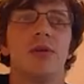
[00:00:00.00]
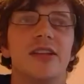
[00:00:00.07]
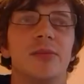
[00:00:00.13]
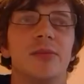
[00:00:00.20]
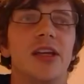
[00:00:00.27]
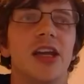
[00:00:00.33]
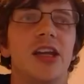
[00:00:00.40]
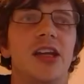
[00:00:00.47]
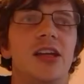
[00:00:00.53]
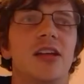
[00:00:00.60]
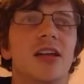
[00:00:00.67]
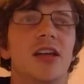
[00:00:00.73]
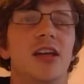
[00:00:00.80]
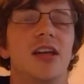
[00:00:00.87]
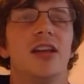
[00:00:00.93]
beginning,
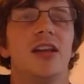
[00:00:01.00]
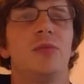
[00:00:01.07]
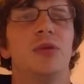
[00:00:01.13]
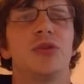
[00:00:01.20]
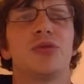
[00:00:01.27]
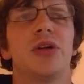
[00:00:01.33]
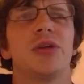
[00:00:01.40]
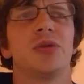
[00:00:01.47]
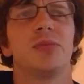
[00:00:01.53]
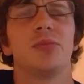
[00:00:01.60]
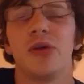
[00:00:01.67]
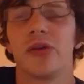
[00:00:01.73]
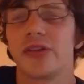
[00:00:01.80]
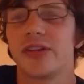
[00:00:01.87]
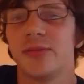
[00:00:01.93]
we're trying to
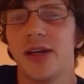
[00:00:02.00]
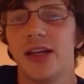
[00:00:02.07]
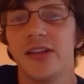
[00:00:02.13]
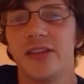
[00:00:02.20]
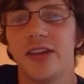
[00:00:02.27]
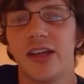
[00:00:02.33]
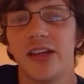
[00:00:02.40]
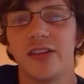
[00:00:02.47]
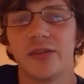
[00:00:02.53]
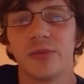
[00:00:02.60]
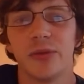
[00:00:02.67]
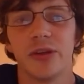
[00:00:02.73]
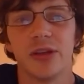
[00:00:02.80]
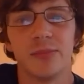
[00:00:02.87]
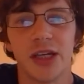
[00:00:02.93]
approximate things
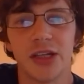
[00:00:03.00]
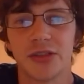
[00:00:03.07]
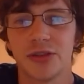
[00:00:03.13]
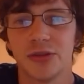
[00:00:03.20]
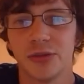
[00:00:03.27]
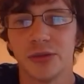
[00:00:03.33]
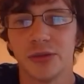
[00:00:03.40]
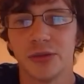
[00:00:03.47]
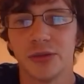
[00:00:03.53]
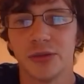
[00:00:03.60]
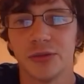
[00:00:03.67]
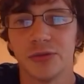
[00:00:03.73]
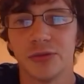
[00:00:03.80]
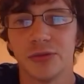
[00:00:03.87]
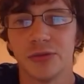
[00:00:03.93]
with a mixture
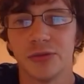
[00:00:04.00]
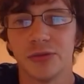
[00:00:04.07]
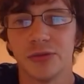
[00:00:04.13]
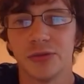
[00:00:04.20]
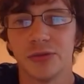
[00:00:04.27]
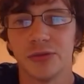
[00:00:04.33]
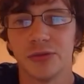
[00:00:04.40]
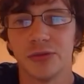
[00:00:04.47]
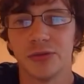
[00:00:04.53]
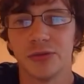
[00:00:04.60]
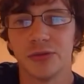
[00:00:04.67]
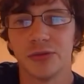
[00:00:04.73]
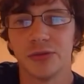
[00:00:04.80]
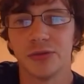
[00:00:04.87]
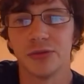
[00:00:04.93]
of Gaussian
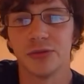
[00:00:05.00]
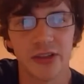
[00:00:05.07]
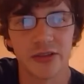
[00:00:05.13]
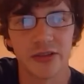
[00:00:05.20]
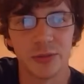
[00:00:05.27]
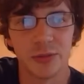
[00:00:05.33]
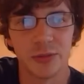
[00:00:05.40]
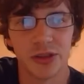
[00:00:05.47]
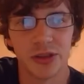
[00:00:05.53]
distributions.